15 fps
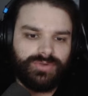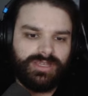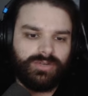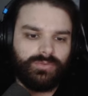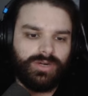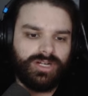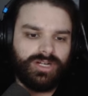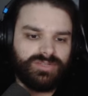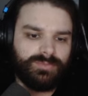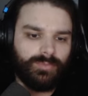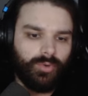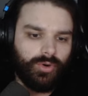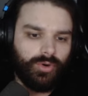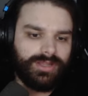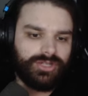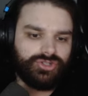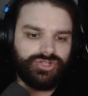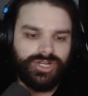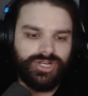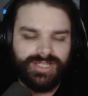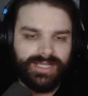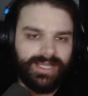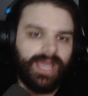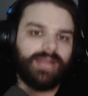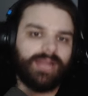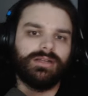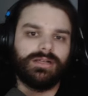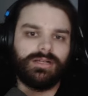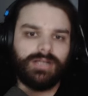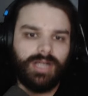with it where it's more than just
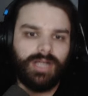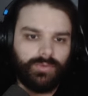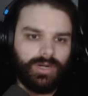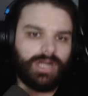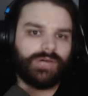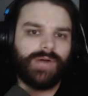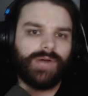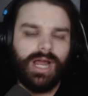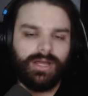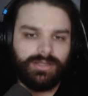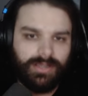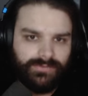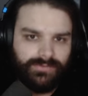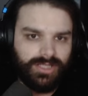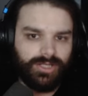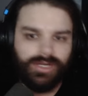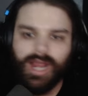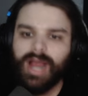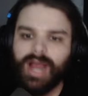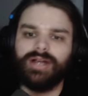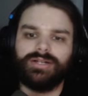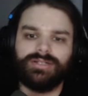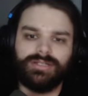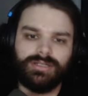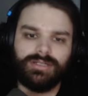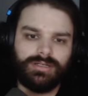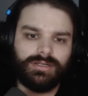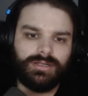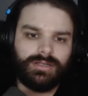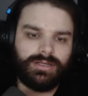again running around, leveling your
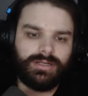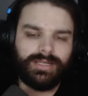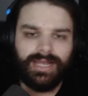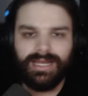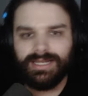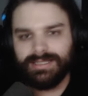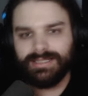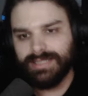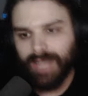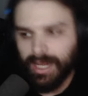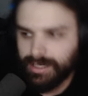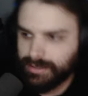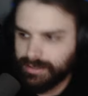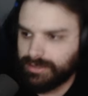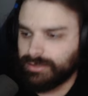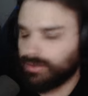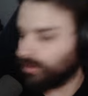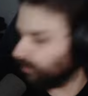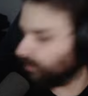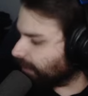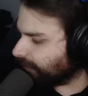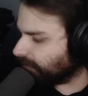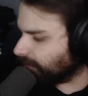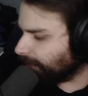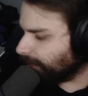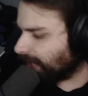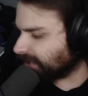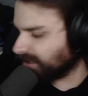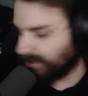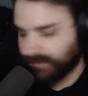character, getting to 90 or whatever the
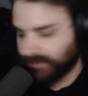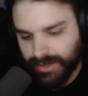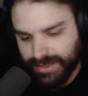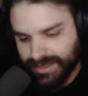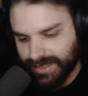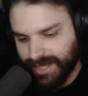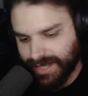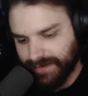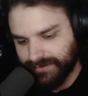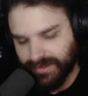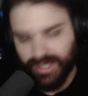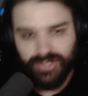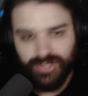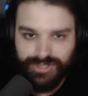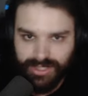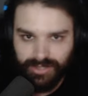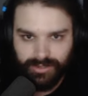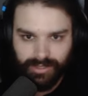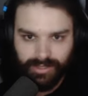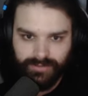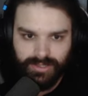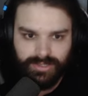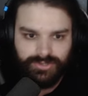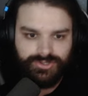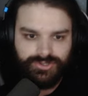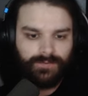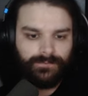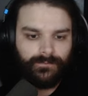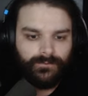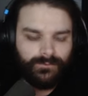max level is, and then after that, just killing everything.
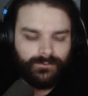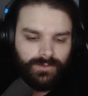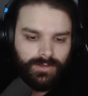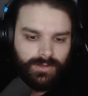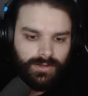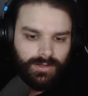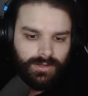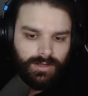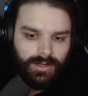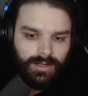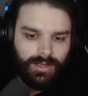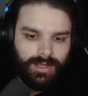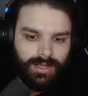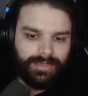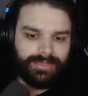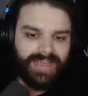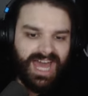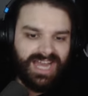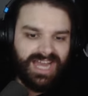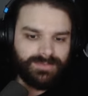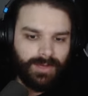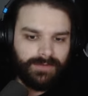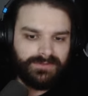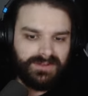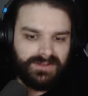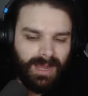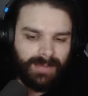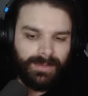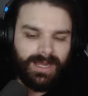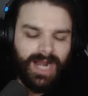So that is my
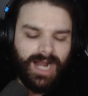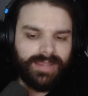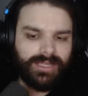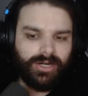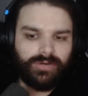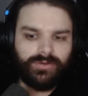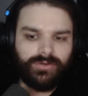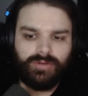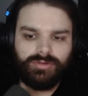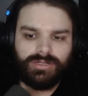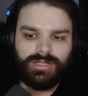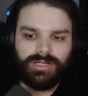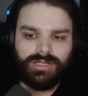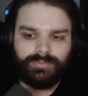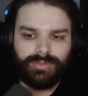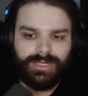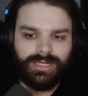feedback, man. I think overall we're looking